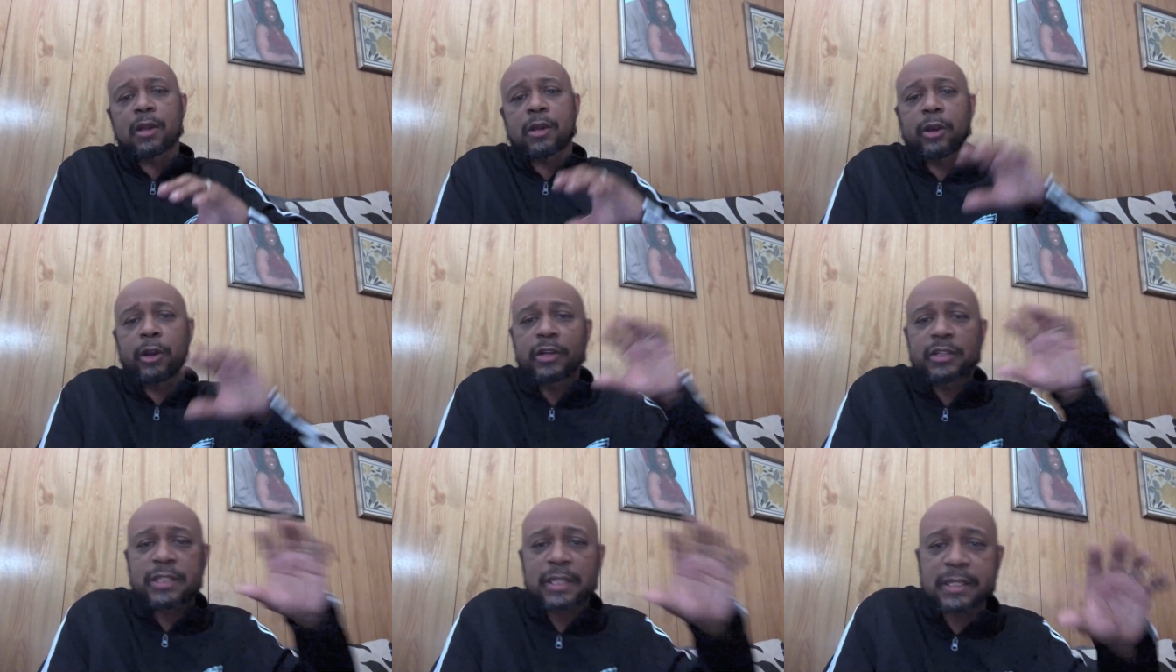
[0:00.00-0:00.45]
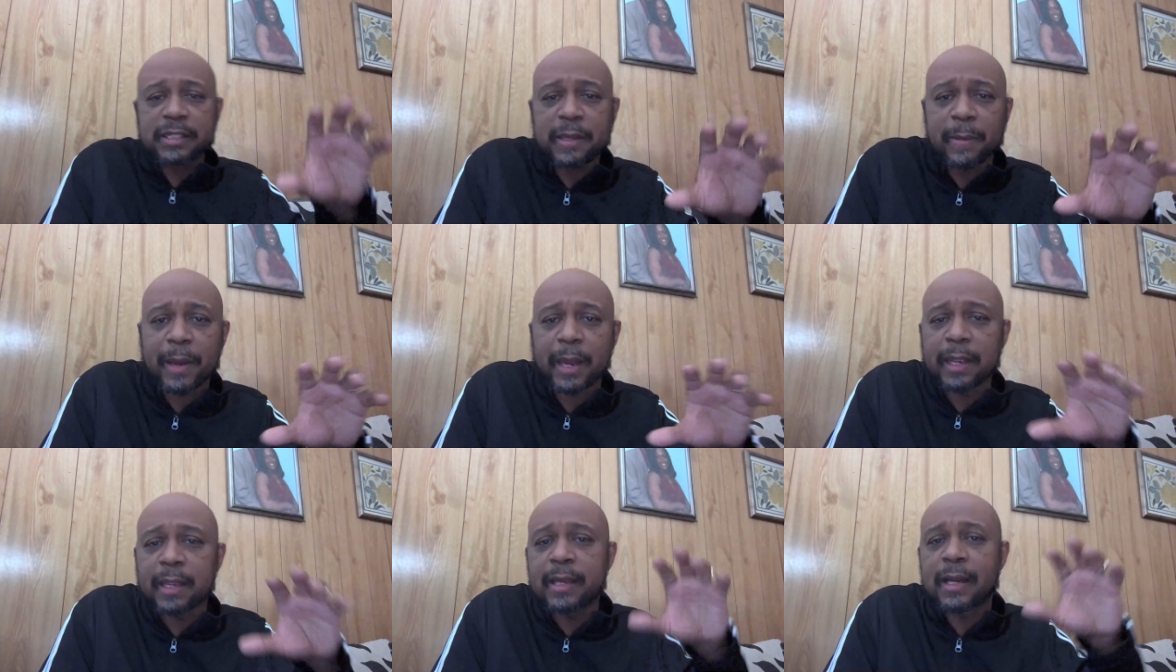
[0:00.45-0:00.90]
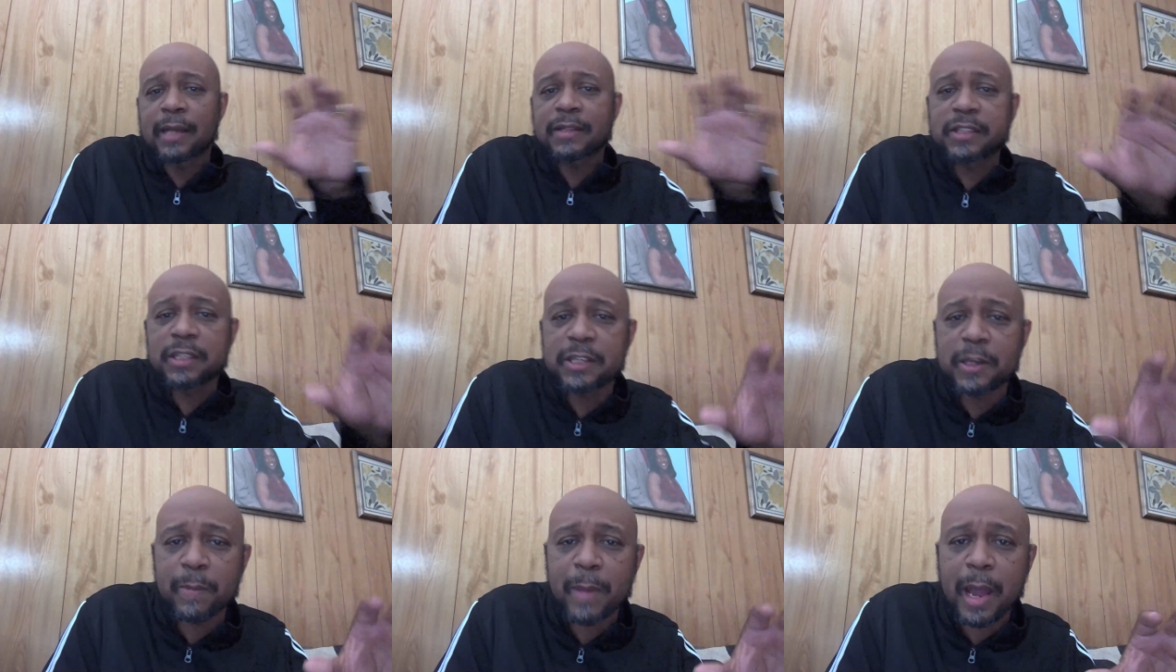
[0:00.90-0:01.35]
curses somebody
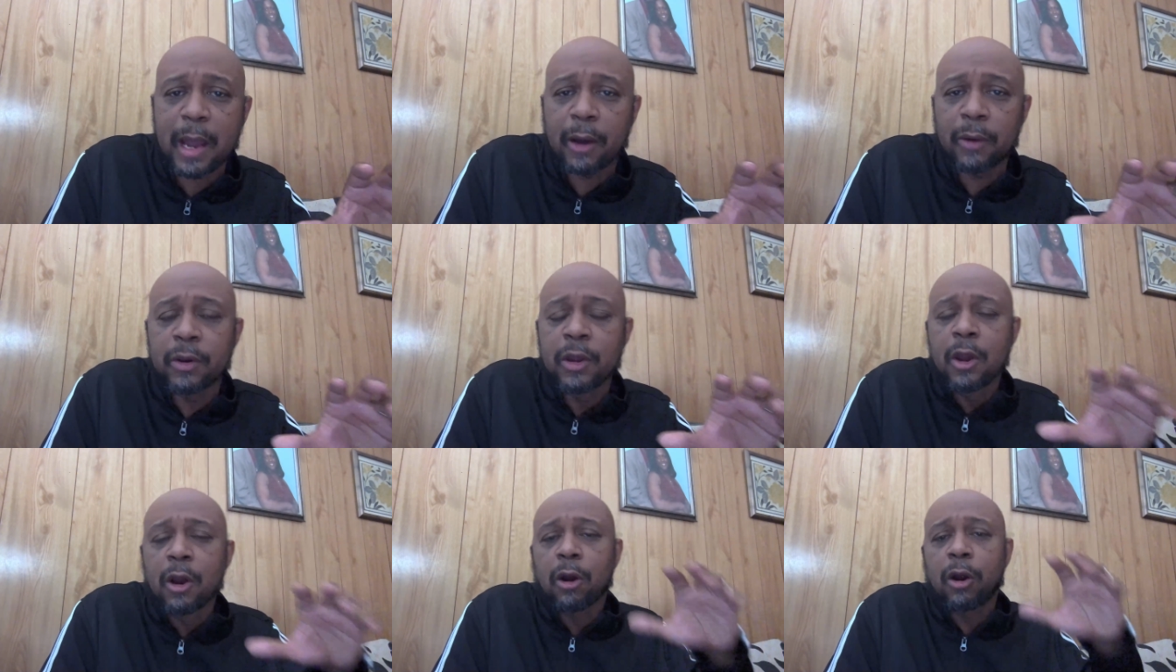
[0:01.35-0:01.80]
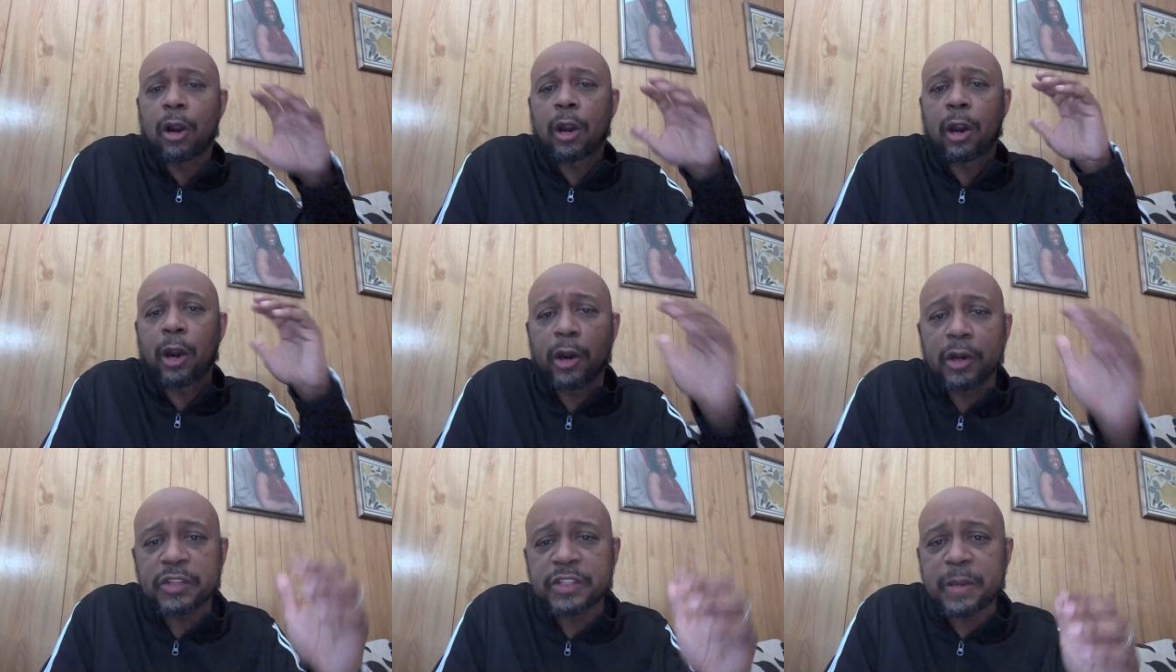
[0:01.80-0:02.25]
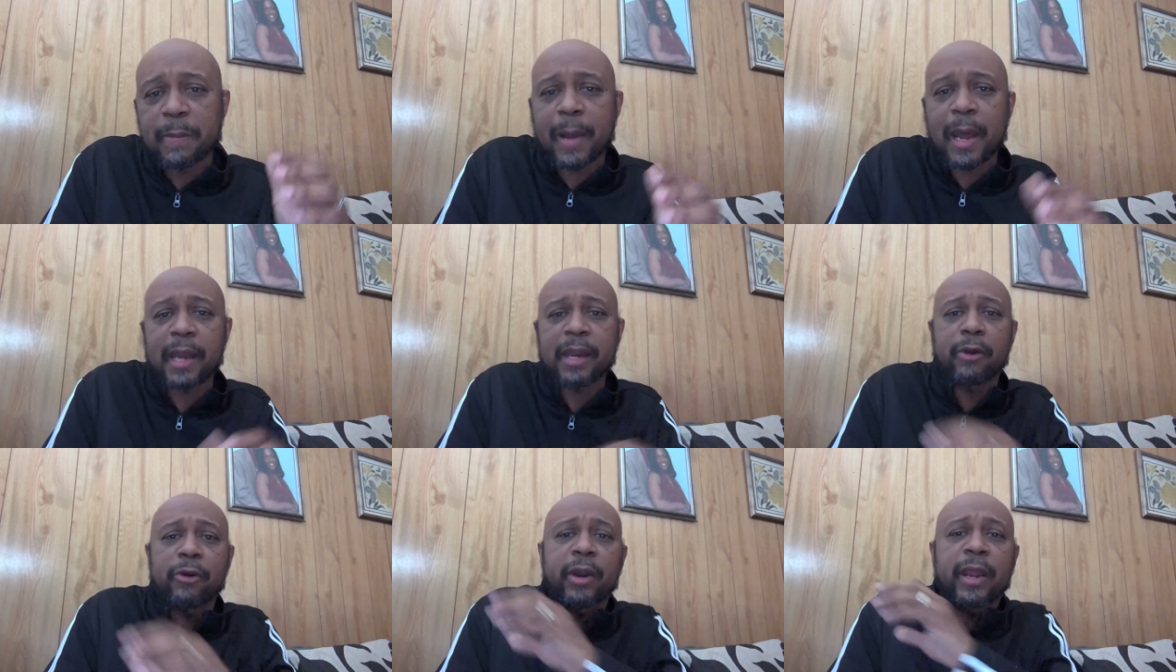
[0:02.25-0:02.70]
cusses them out or hurts
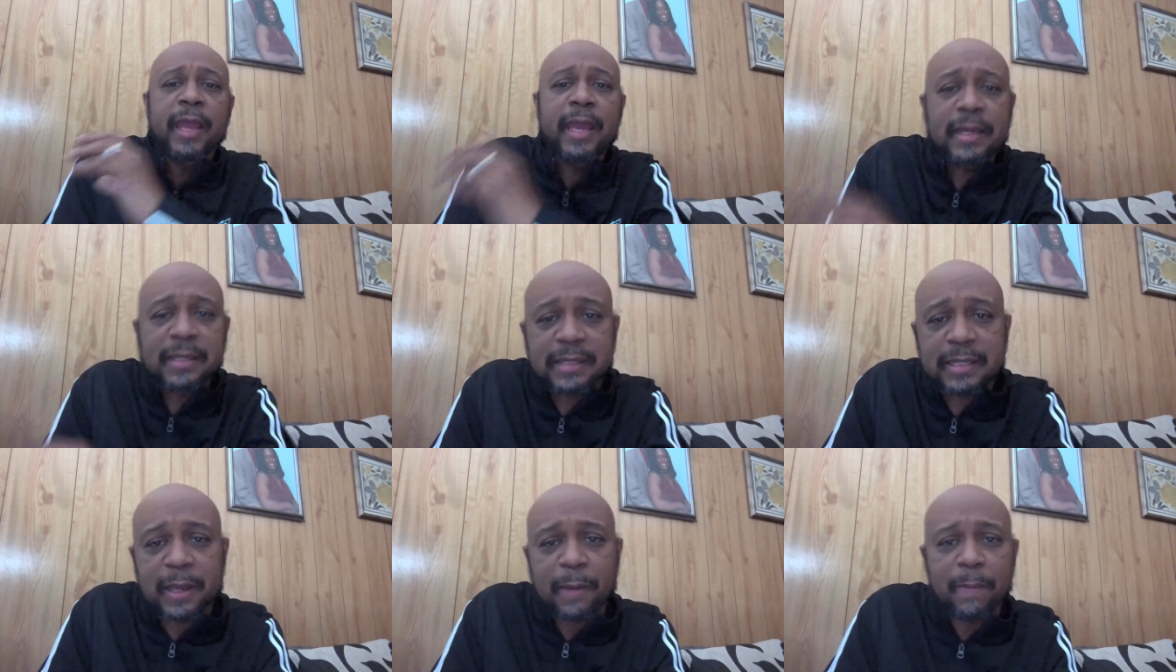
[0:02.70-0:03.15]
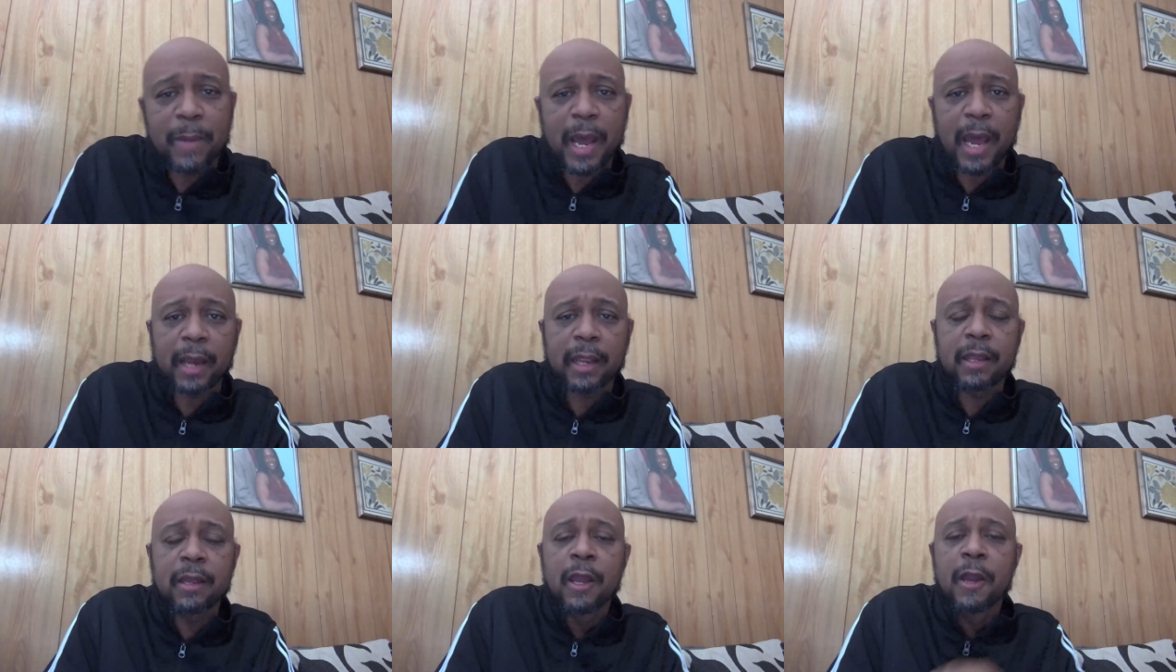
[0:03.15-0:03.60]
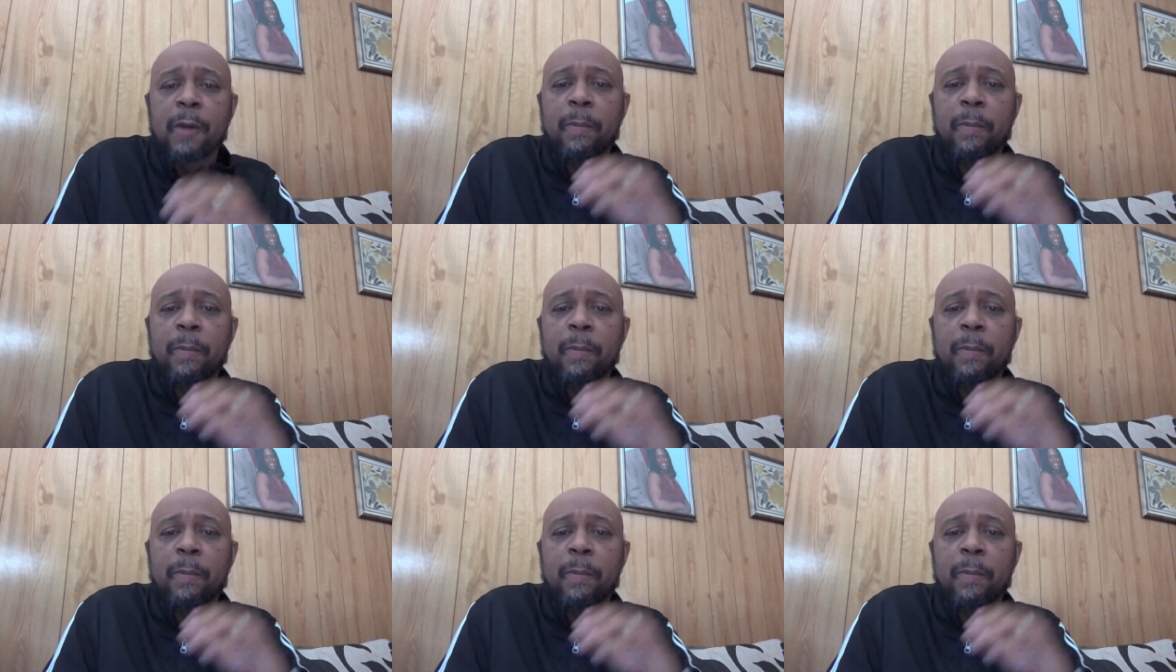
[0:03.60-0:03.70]
somebody or hits somebody